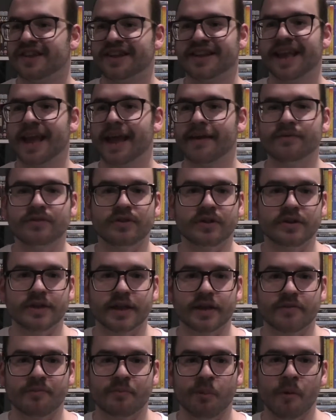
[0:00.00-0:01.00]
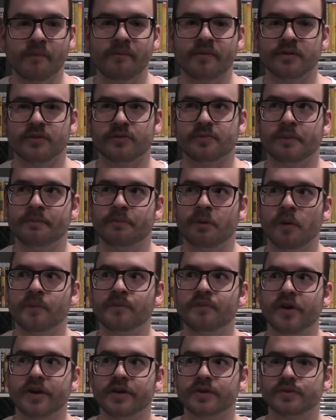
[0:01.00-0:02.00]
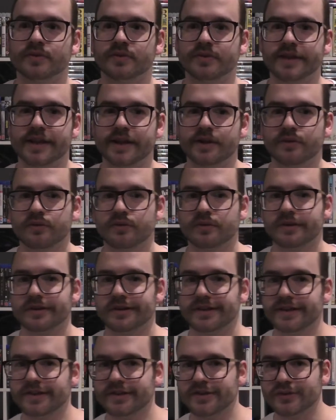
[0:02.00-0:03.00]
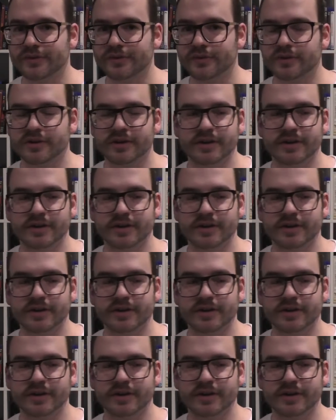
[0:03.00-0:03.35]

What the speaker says: Like, they haven't done that with pop vinyls, but pop vinyls, they don't need to,